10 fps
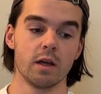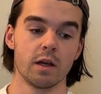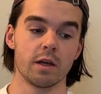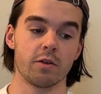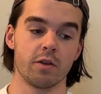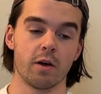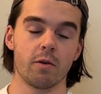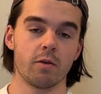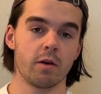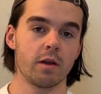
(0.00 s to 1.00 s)
He was
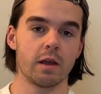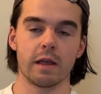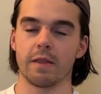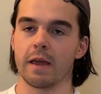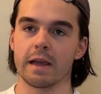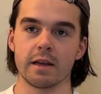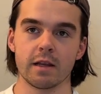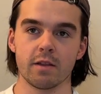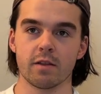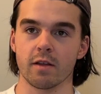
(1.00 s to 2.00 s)
known in the
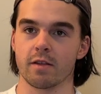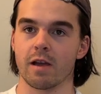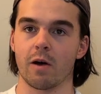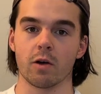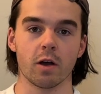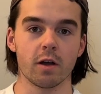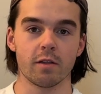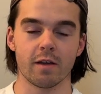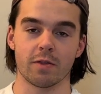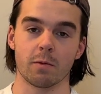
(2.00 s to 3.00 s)
80s to sell
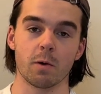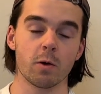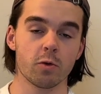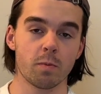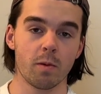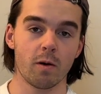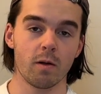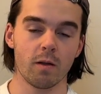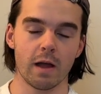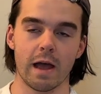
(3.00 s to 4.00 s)
goods at the Rose
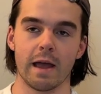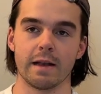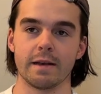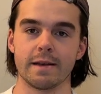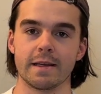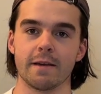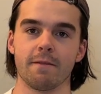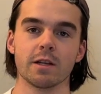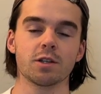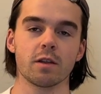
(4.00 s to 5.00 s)
Bowl, and he
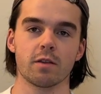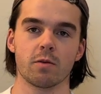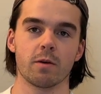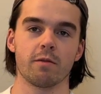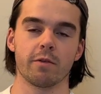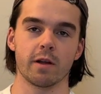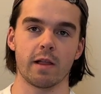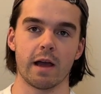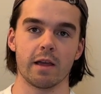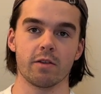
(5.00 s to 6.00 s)
eventually sort of
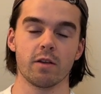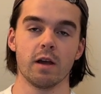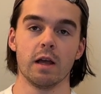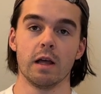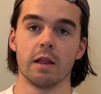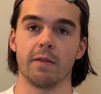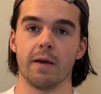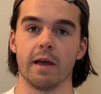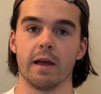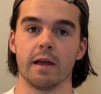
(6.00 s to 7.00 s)
realized
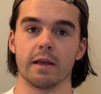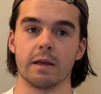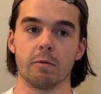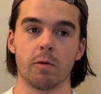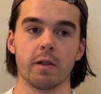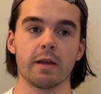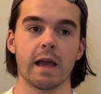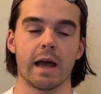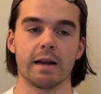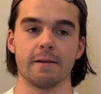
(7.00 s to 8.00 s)
that he really
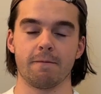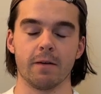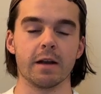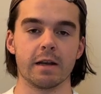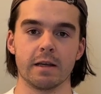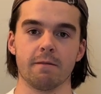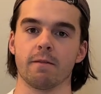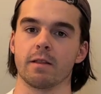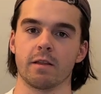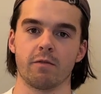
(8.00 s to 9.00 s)
had an affinity
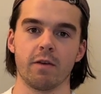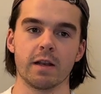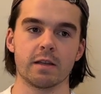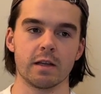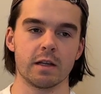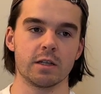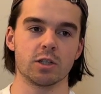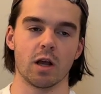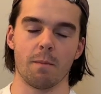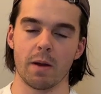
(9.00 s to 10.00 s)
for these
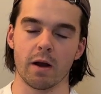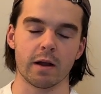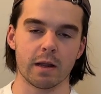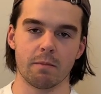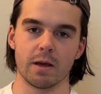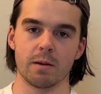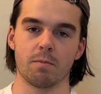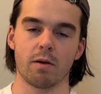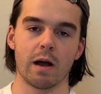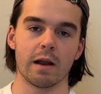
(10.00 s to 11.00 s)
vintage American-made
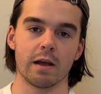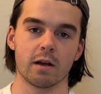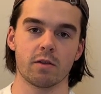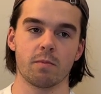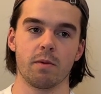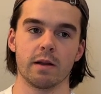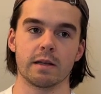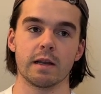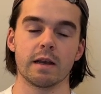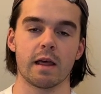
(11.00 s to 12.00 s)
products, but
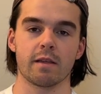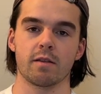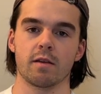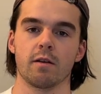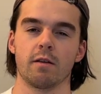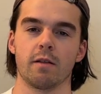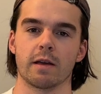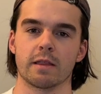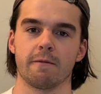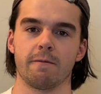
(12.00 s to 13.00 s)
didn't necessarily
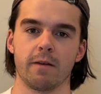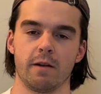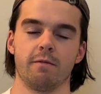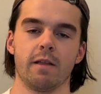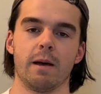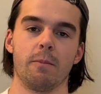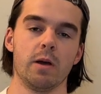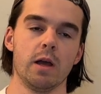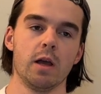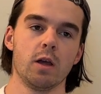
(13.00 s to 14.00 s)
like the fit of them.
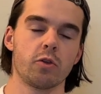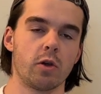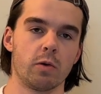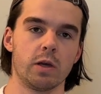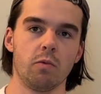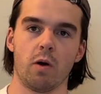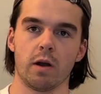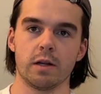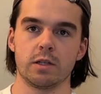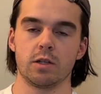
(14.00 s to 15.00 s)
So he
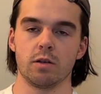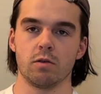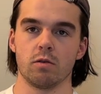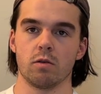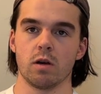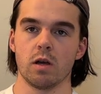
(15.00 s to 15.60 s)
wanted to